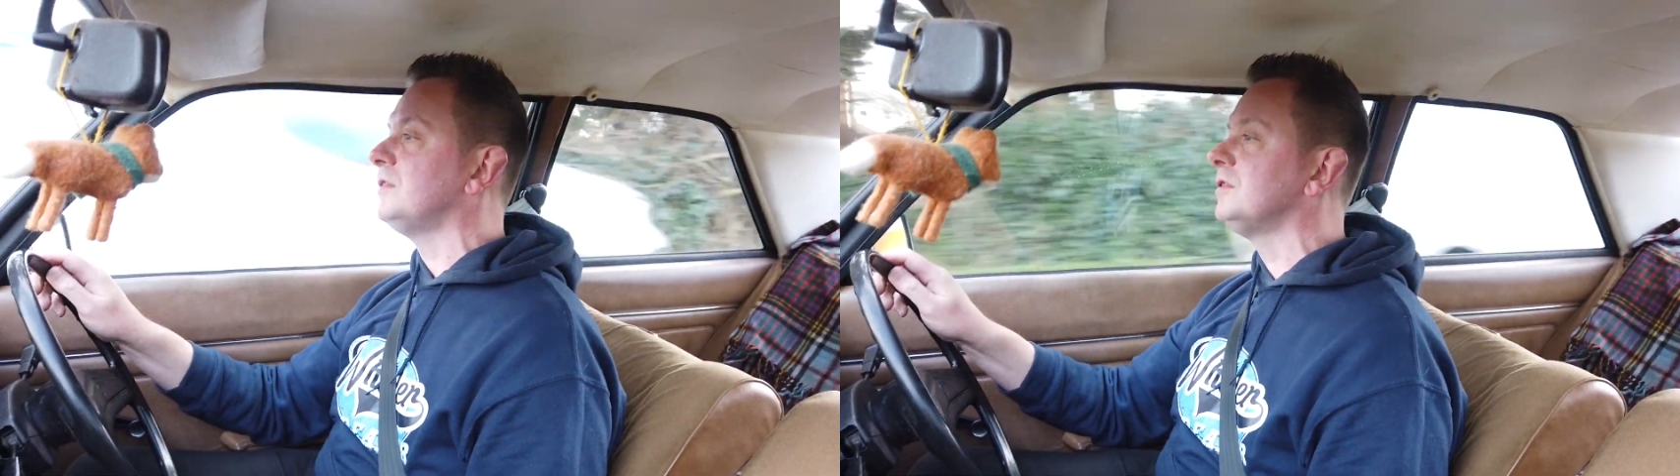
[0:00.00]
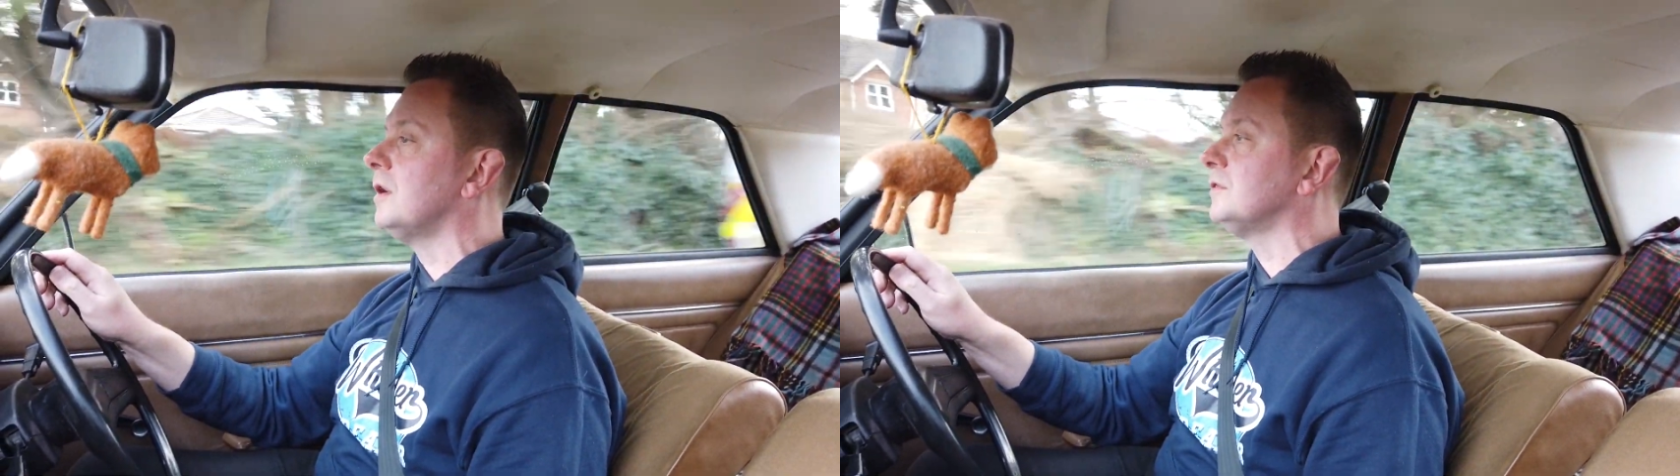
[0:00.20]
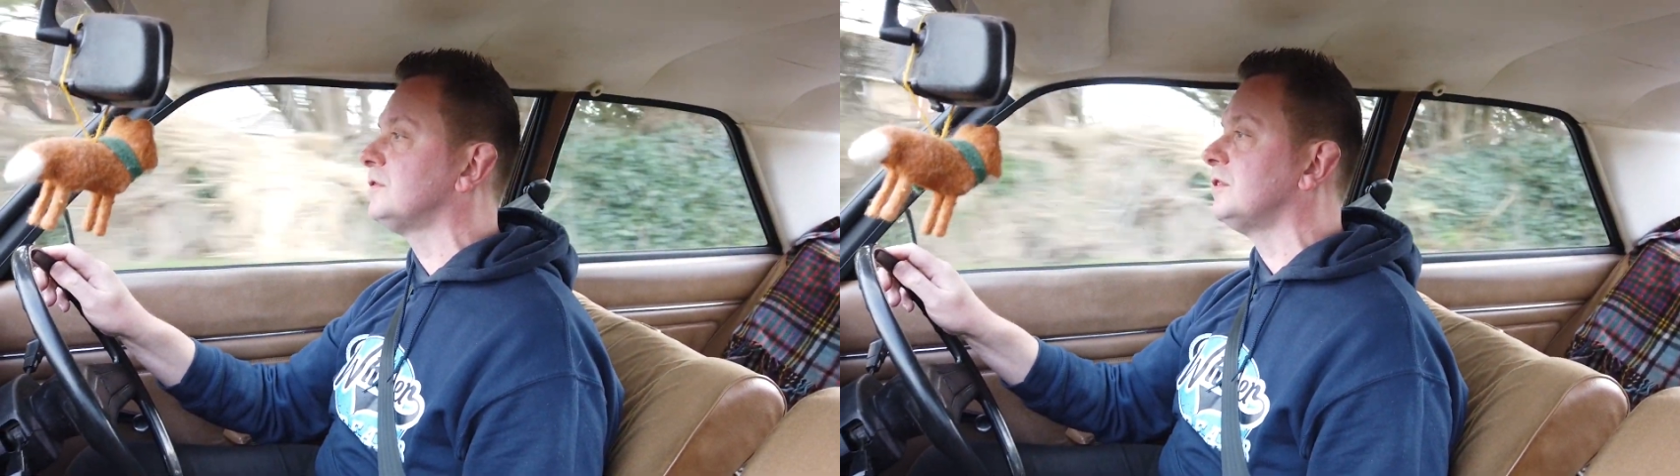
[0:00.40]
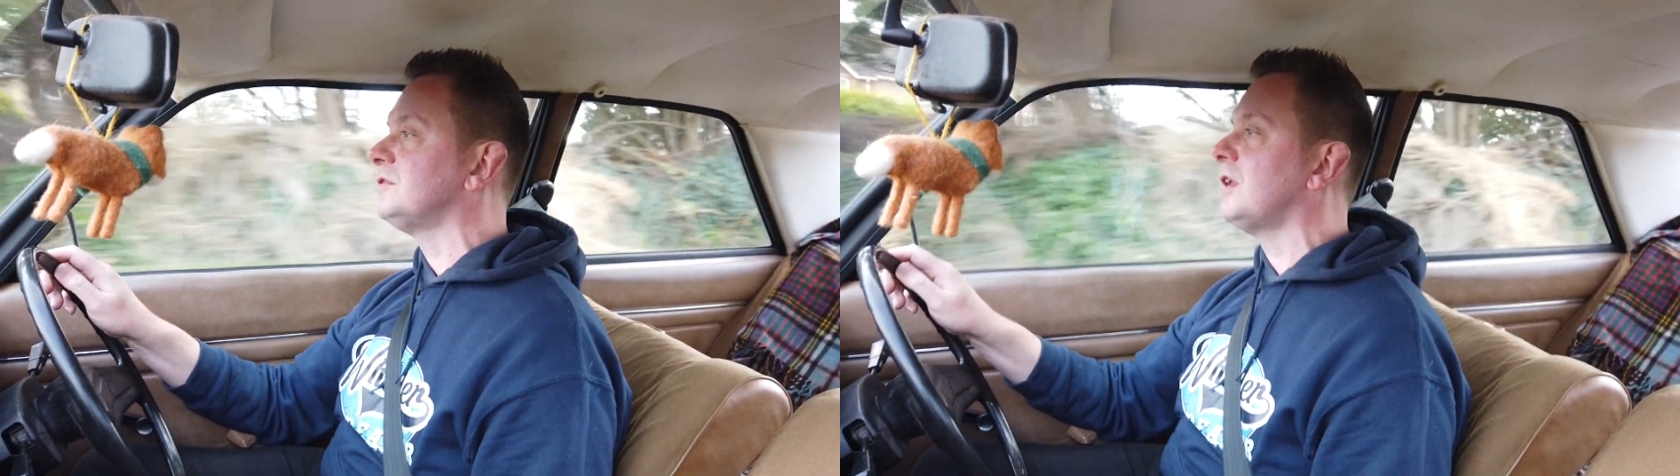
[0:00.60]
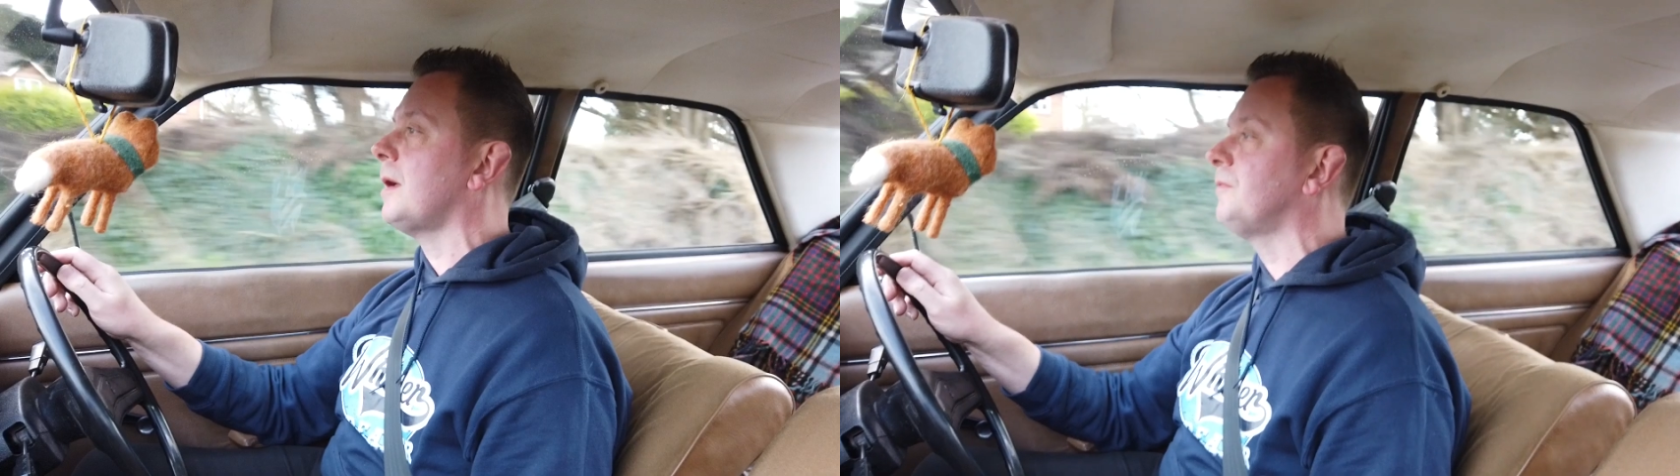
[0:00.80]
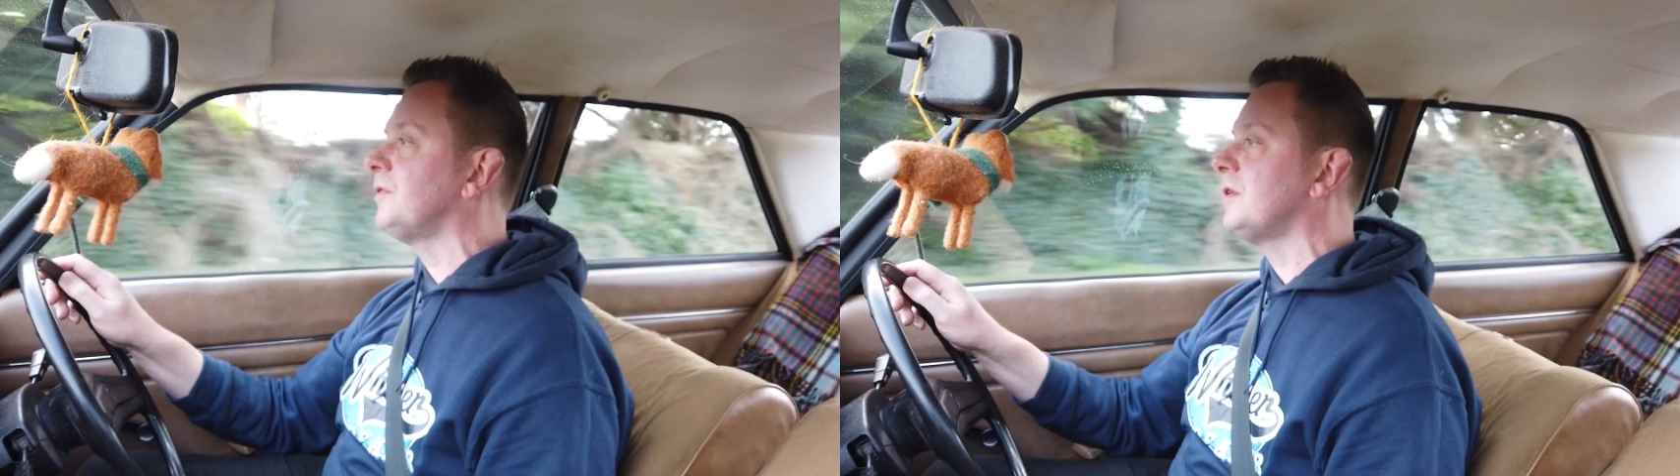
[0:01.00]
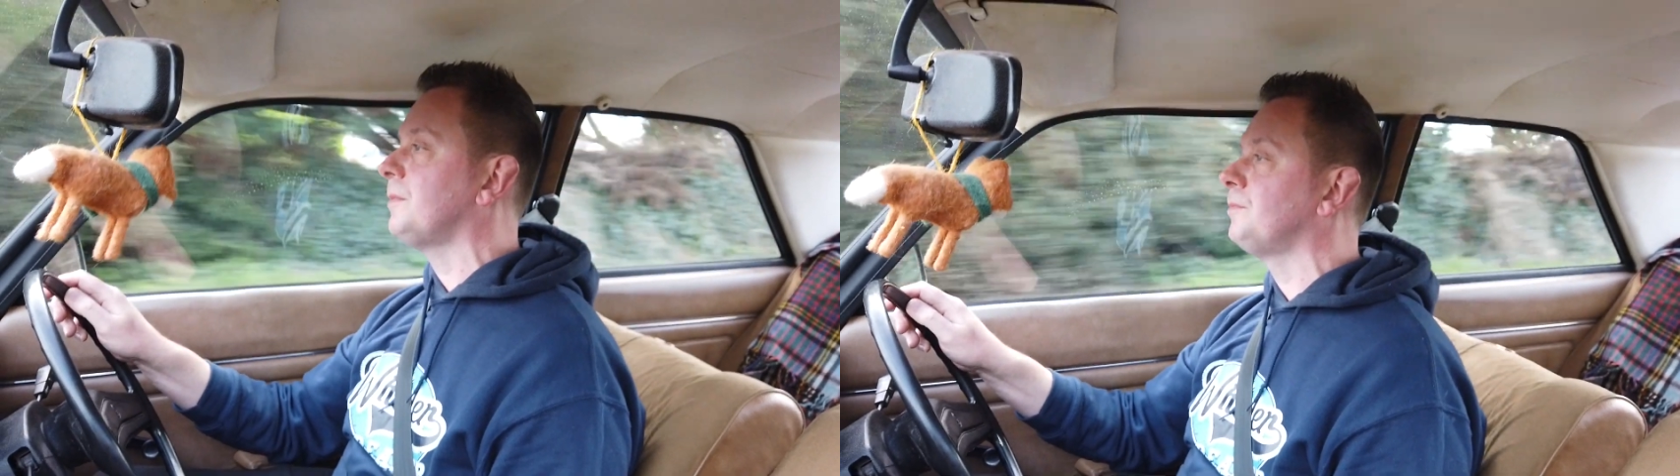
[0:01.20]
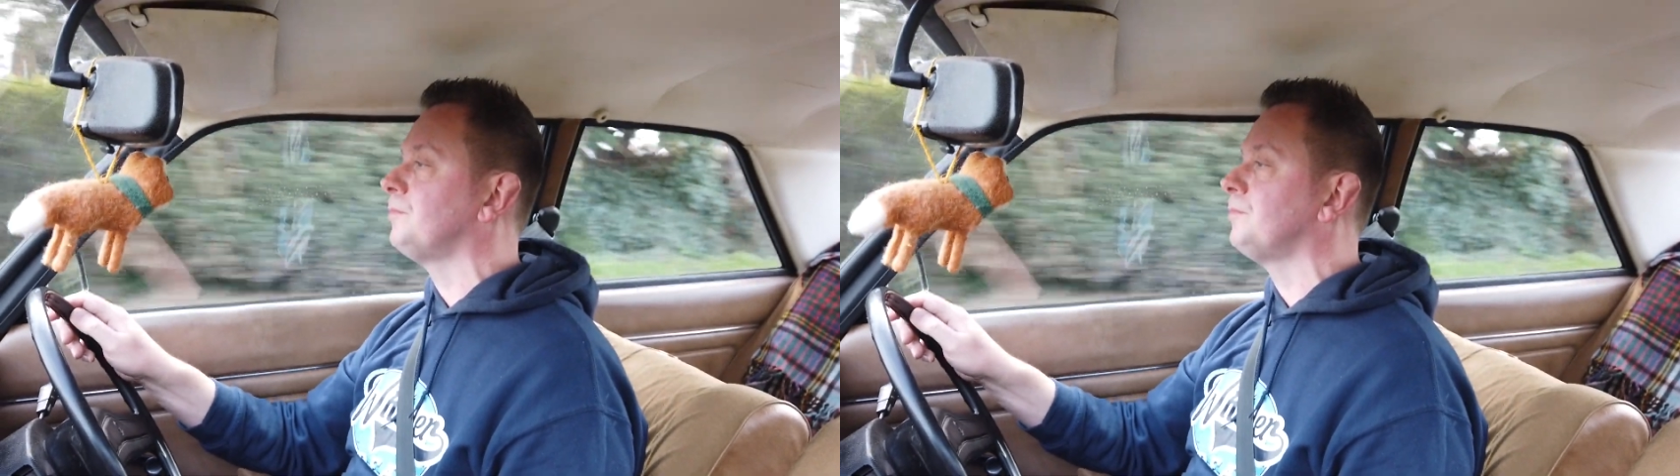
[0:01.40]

shafts disturbed for the